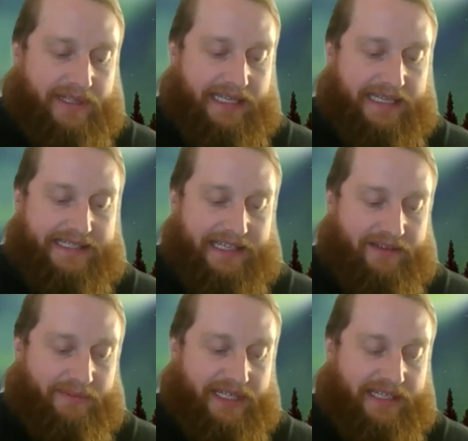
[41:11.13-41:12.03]
Then he said
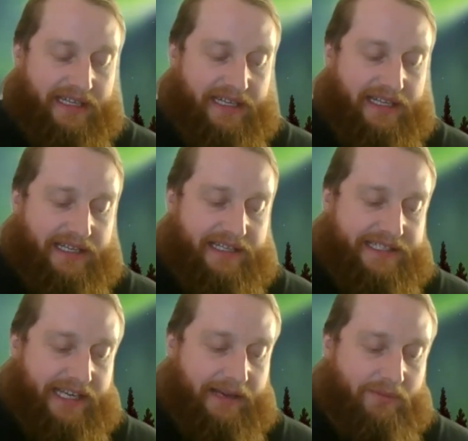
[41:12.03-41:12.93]
to me,
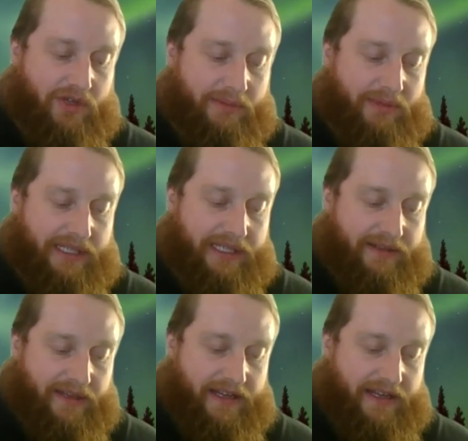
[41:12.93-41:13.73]
"Sam Gribley,